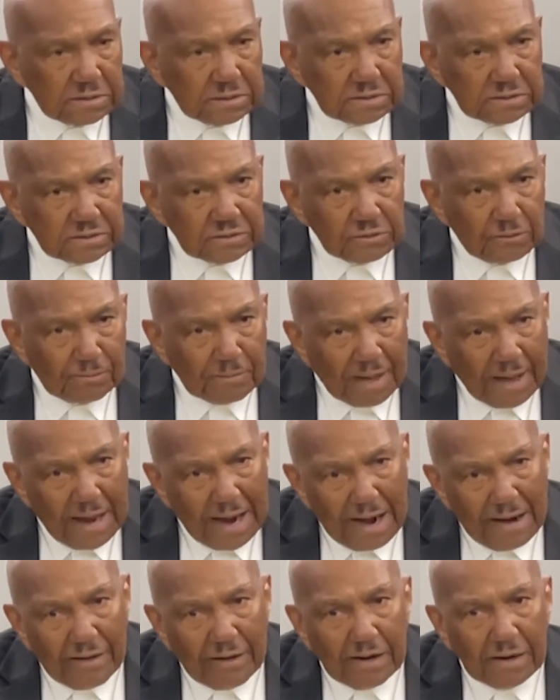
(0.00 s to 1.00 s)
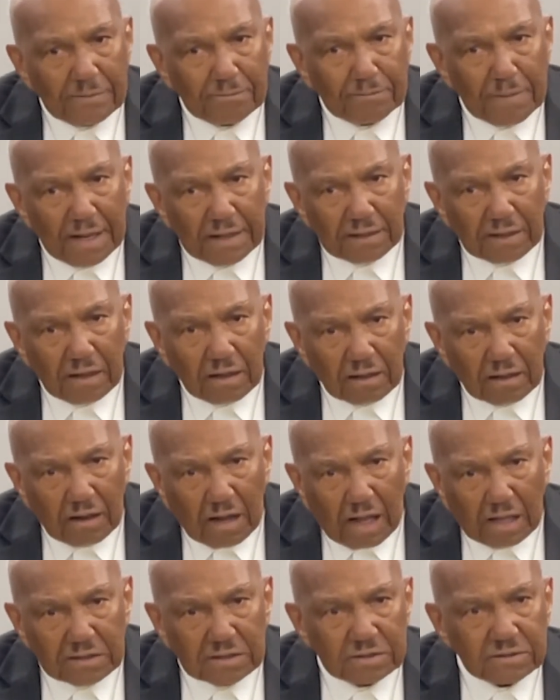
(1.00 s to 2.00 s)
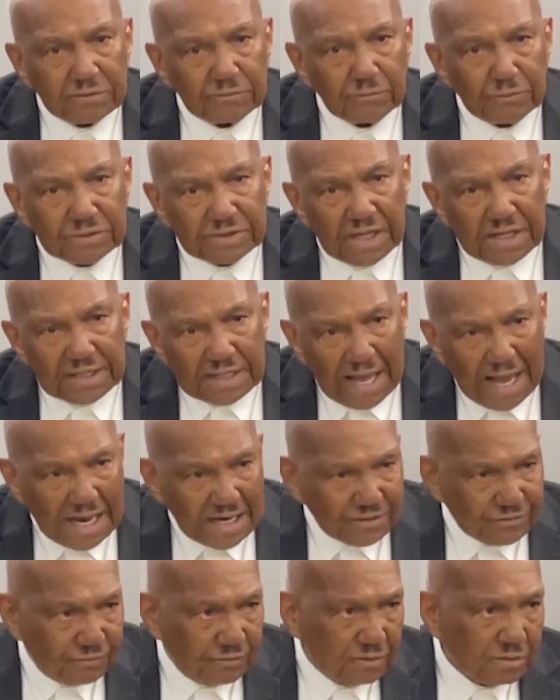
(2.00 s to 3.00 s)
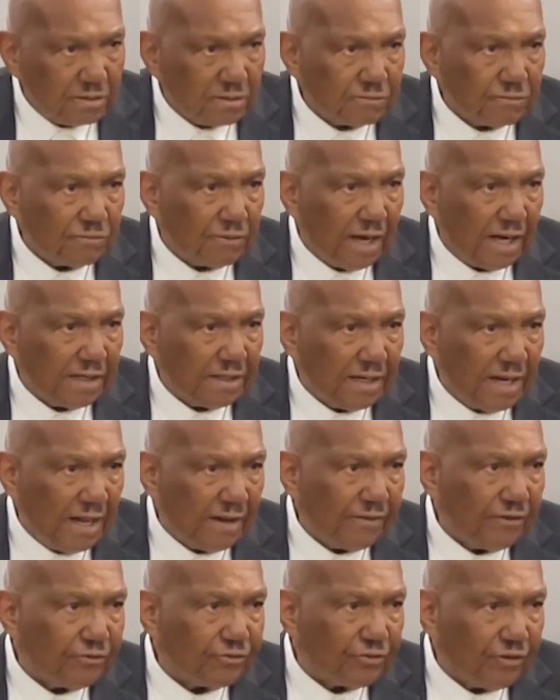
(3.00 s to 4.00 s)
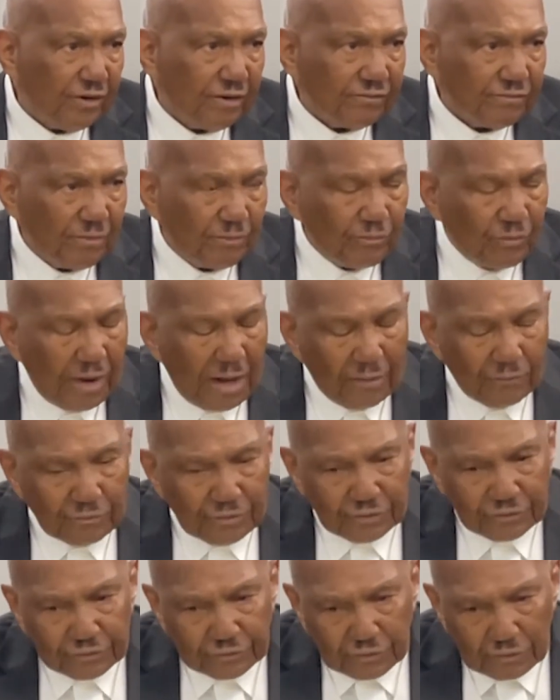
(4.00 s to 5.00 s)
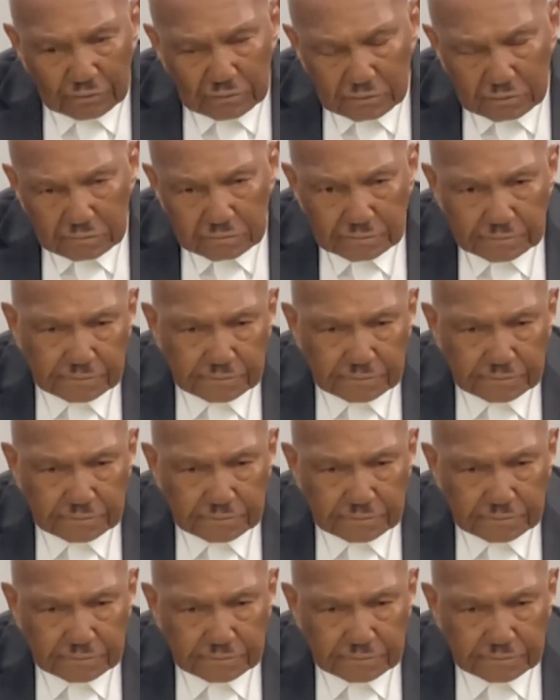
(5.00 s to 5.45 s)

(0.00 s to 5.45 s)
so Meharry Medical College was in Nashville, right down the street from where I went to school.